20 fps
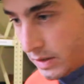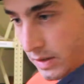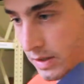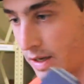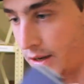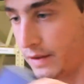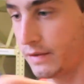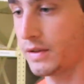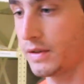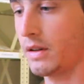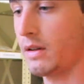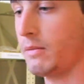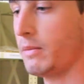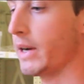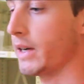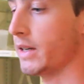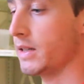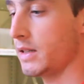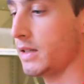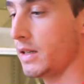safe. So the
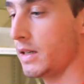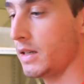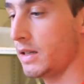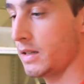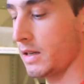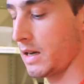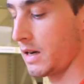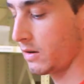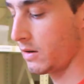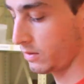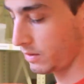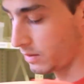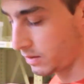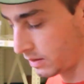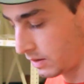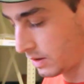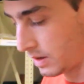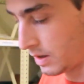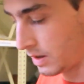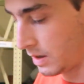magazine is out
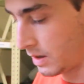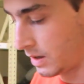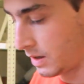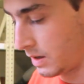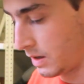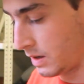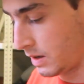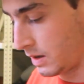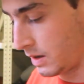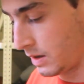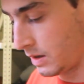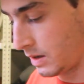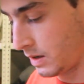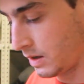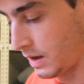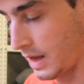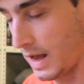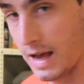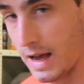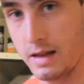
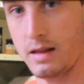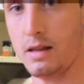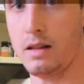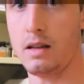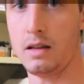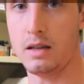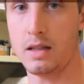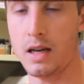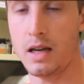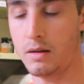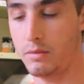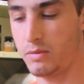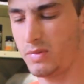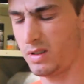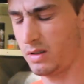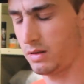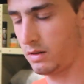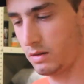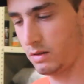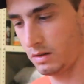and the
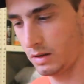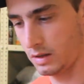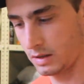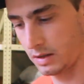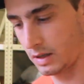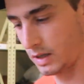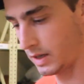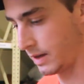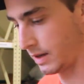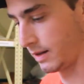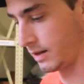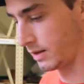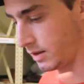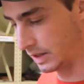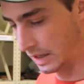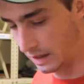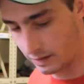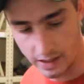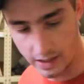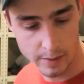chamber is clear. There's
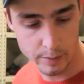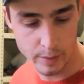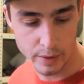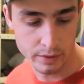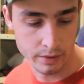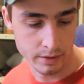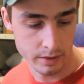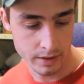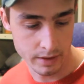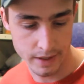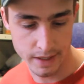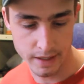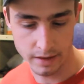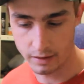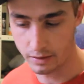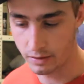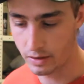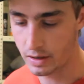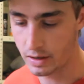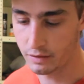no ammo near
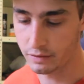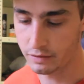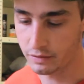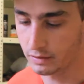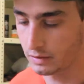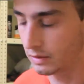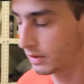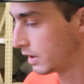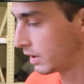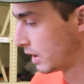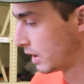the rifle.